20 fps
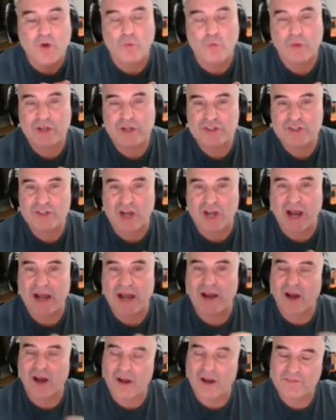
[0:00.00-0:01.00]
which I
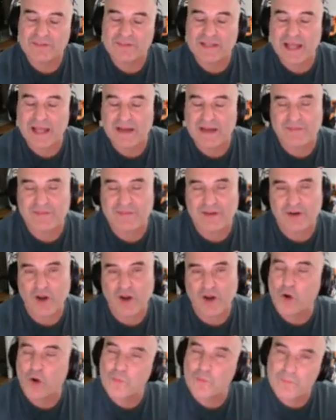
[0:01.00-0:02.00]
often have their
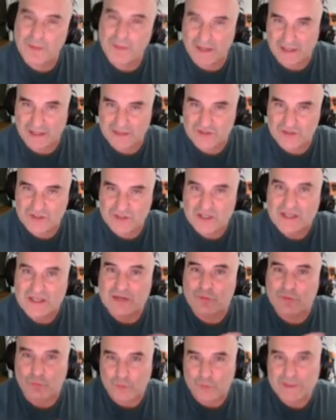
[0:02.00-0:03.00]
homepage
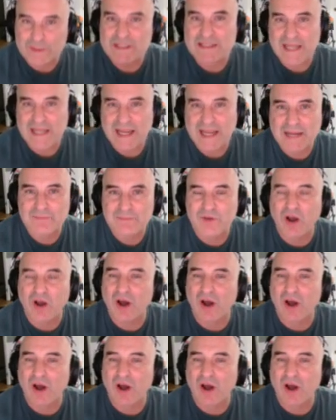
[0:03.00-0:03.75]
renamed